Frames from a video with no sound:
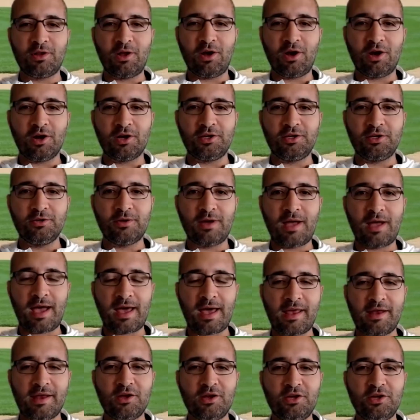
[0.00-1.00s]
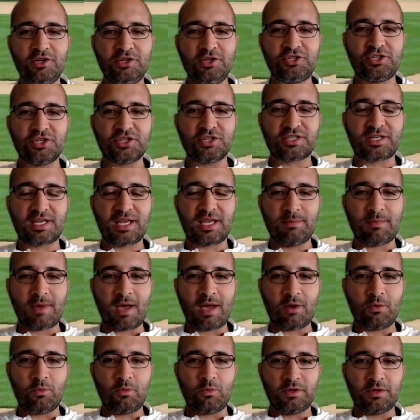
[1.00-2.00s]
are you at? I know you just came
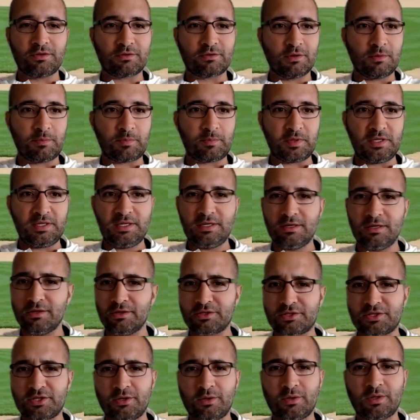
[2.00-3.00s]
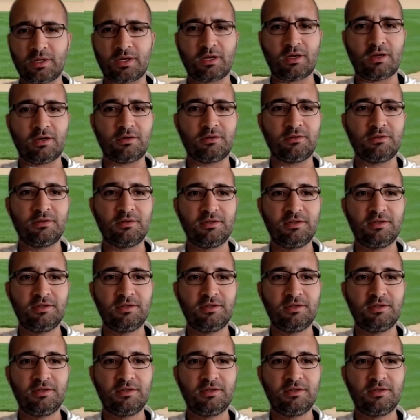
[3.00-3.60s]
out of Winthrop a year or so ago.